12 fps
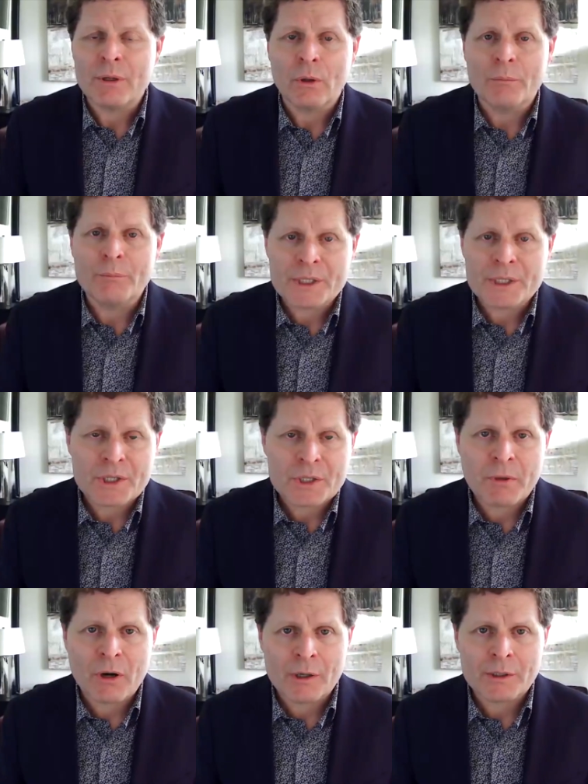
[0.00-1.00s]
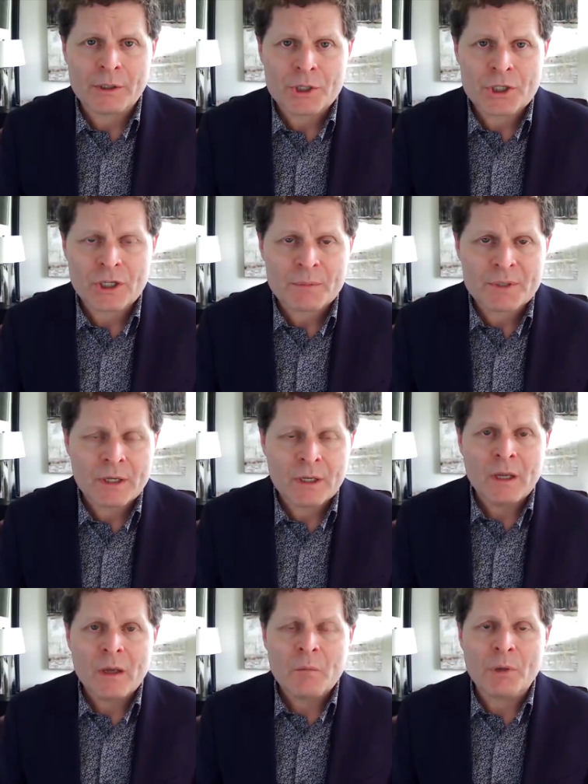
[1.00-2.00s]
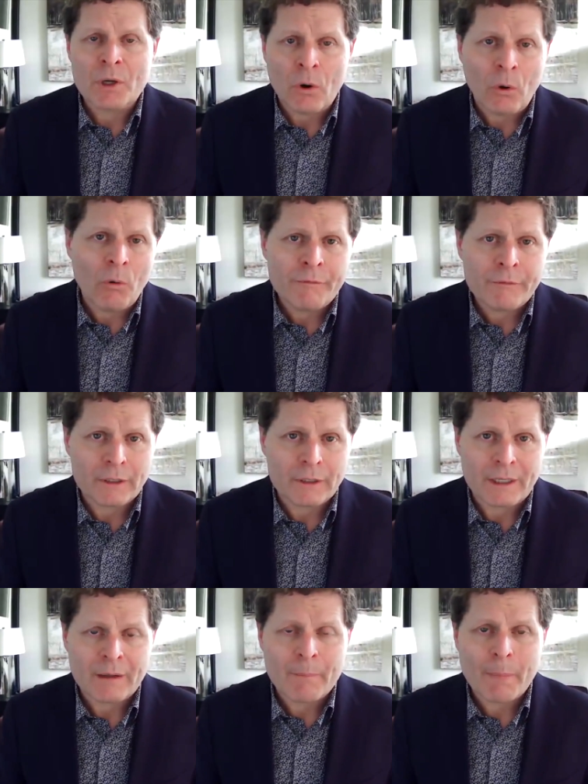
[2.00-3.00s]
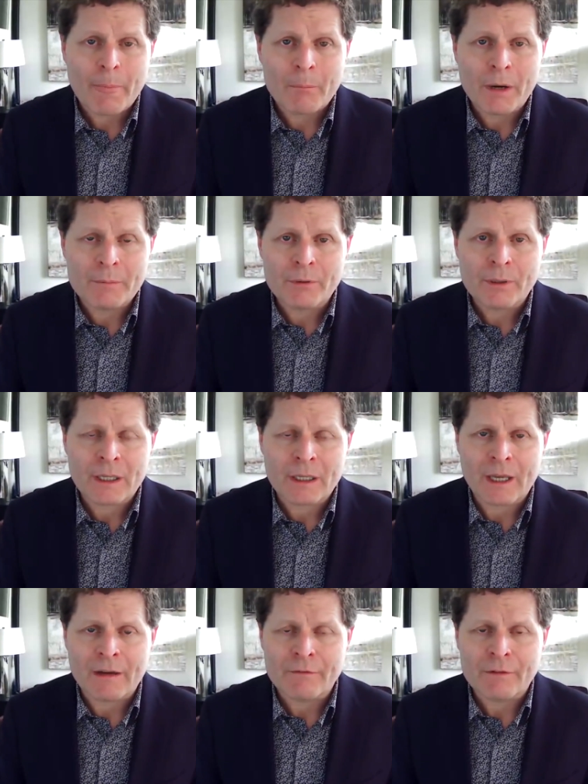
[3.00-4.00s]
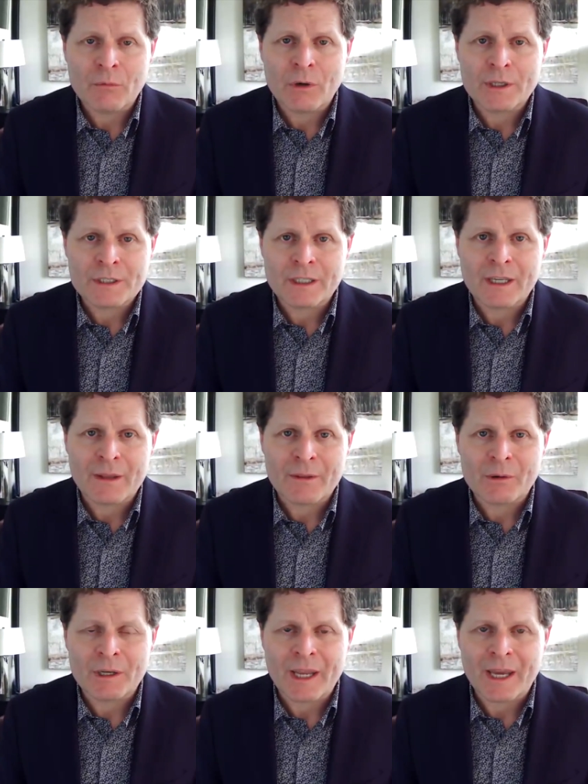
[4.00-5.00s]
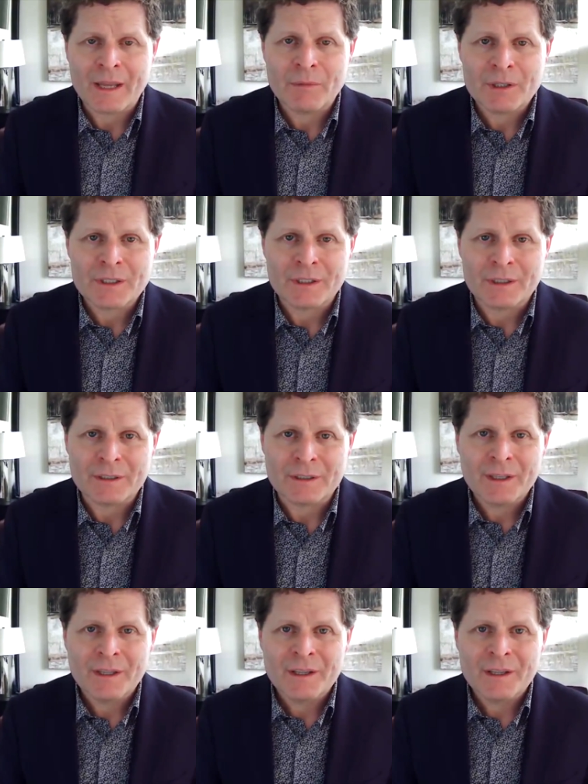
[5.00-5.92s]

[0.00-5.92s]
build business partnerships but hopefully by bringing everyone together in Edmonton,